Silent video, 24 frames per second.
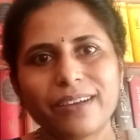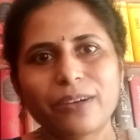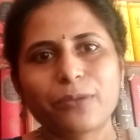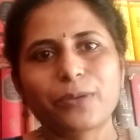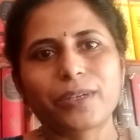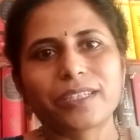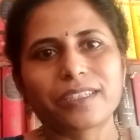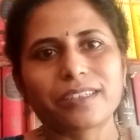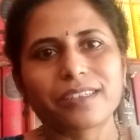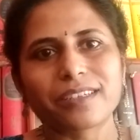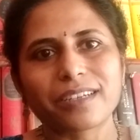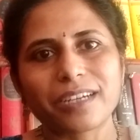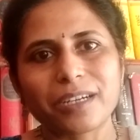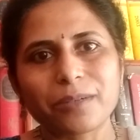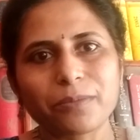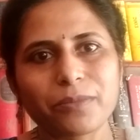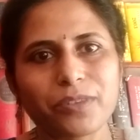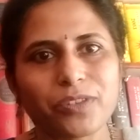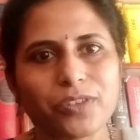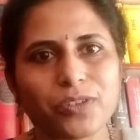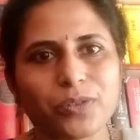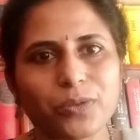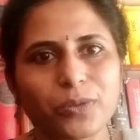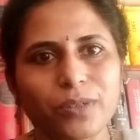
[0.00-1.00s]
when it
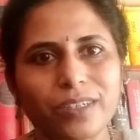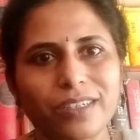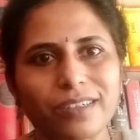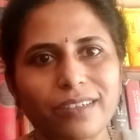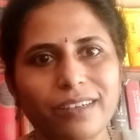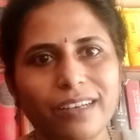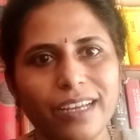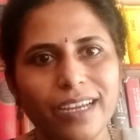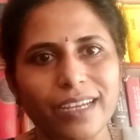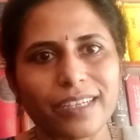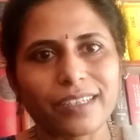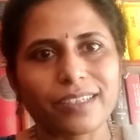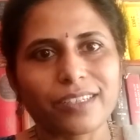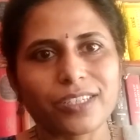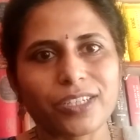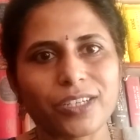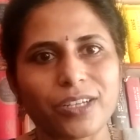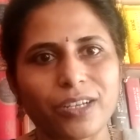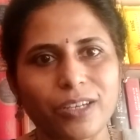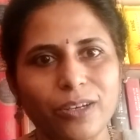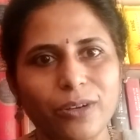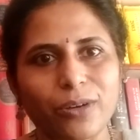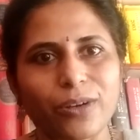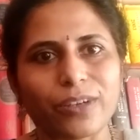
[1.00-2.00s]
comes to a
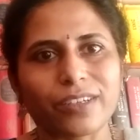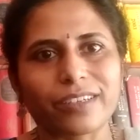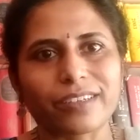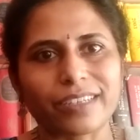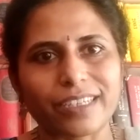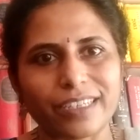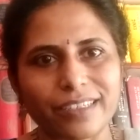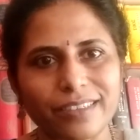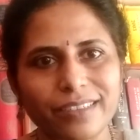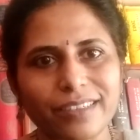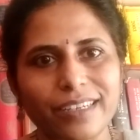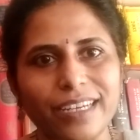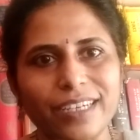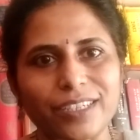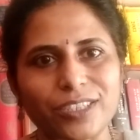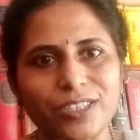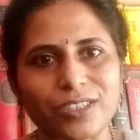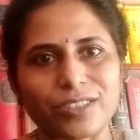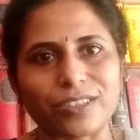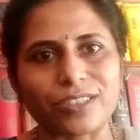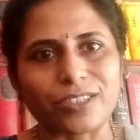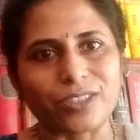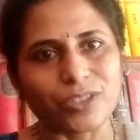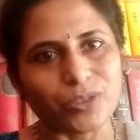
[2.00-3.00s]
client-lawyer
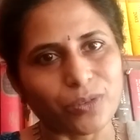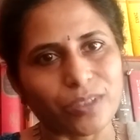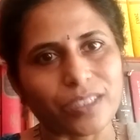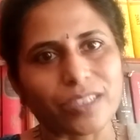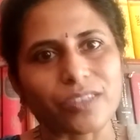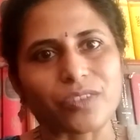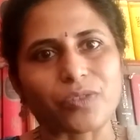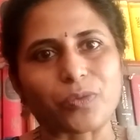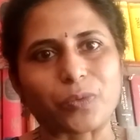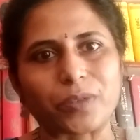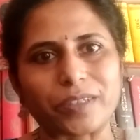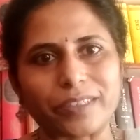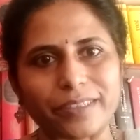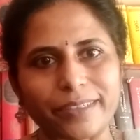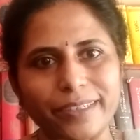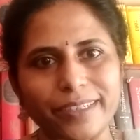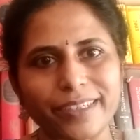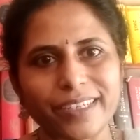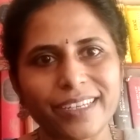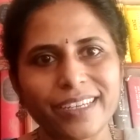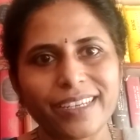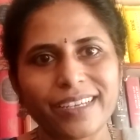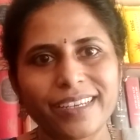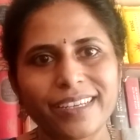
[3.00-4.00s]
interaction in today's world,
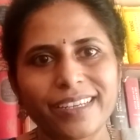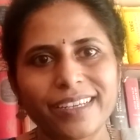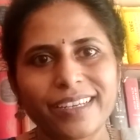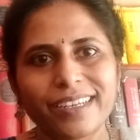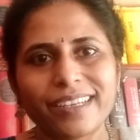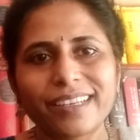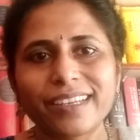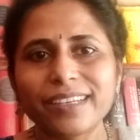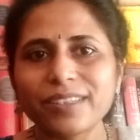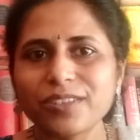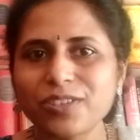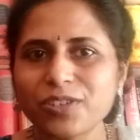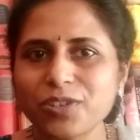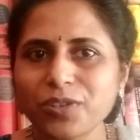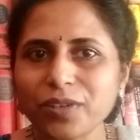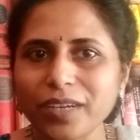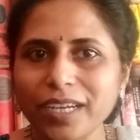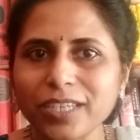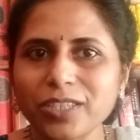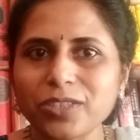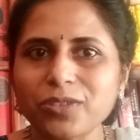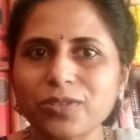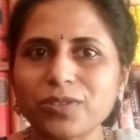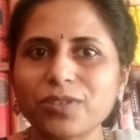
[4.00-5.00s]
let's
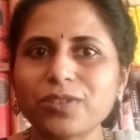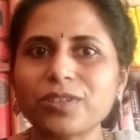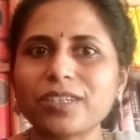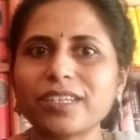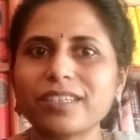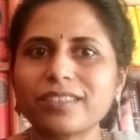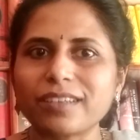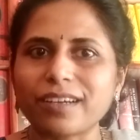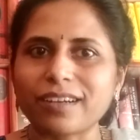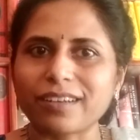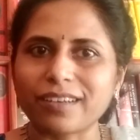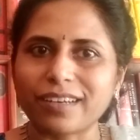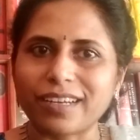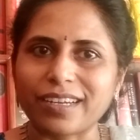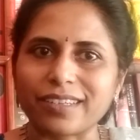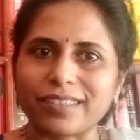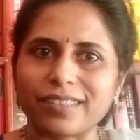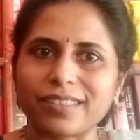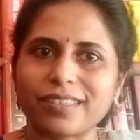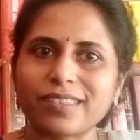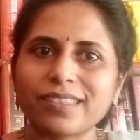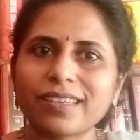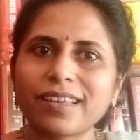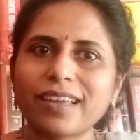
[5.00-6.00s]
try to treat our
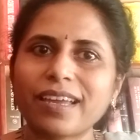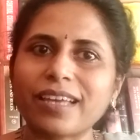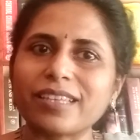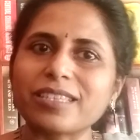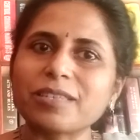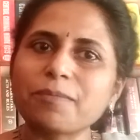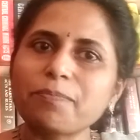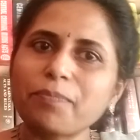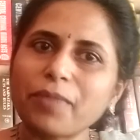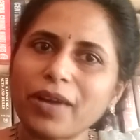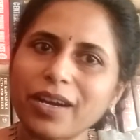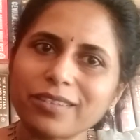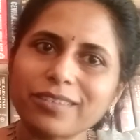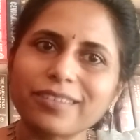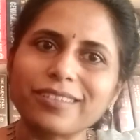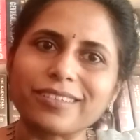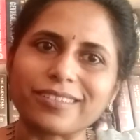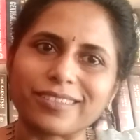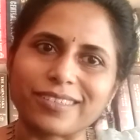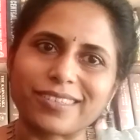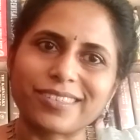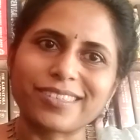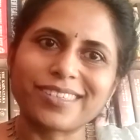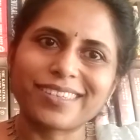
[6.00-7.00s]
clients as
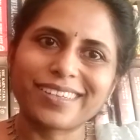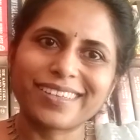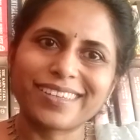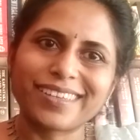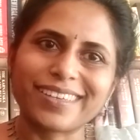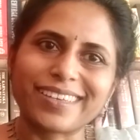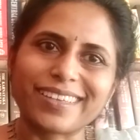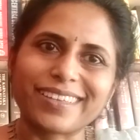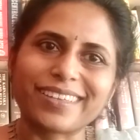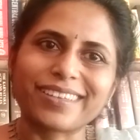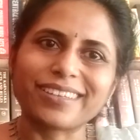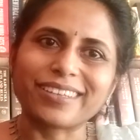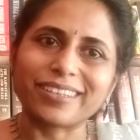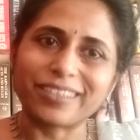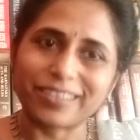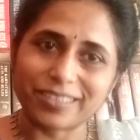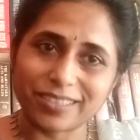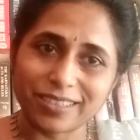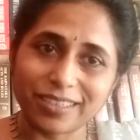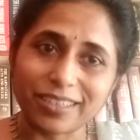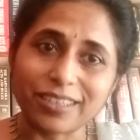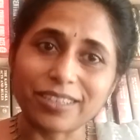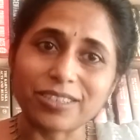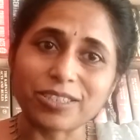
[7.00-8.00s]
partners in the
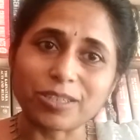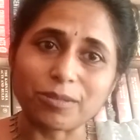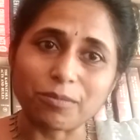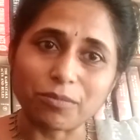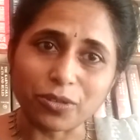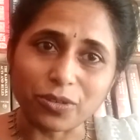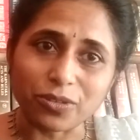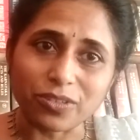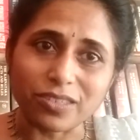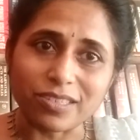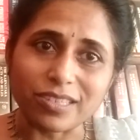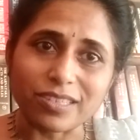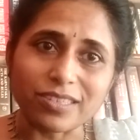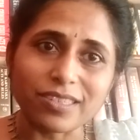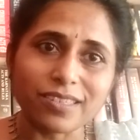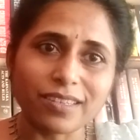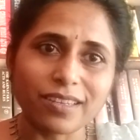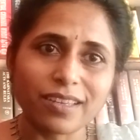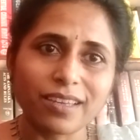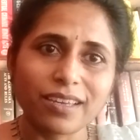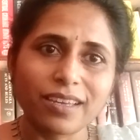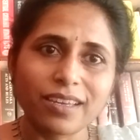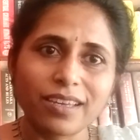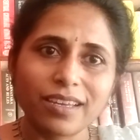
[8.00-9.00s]
litigation process.
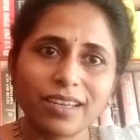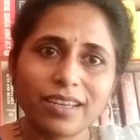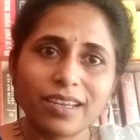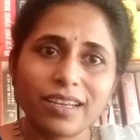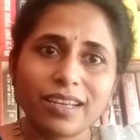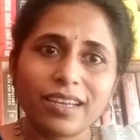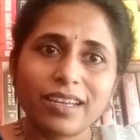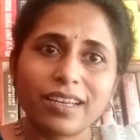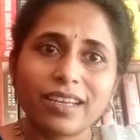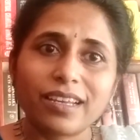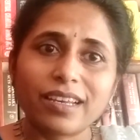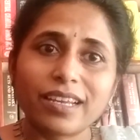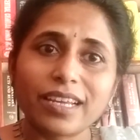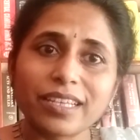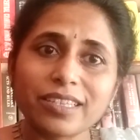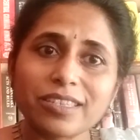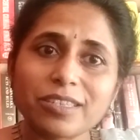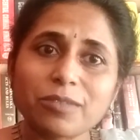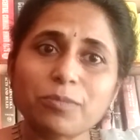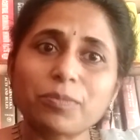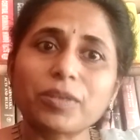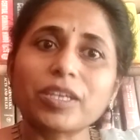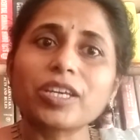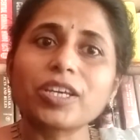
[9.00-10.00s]

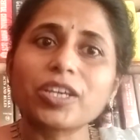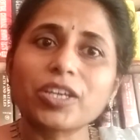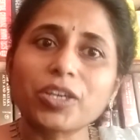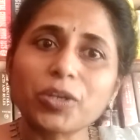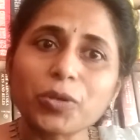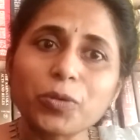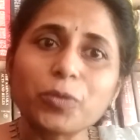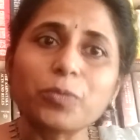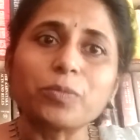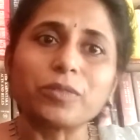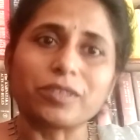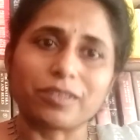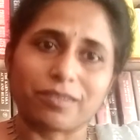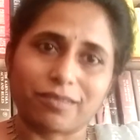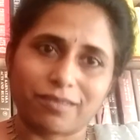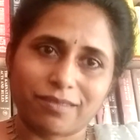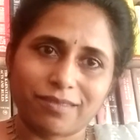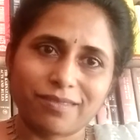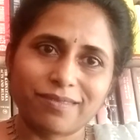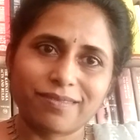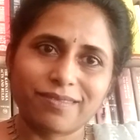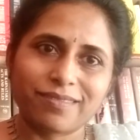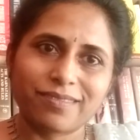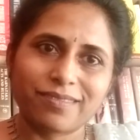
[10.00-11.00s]
Let's be human.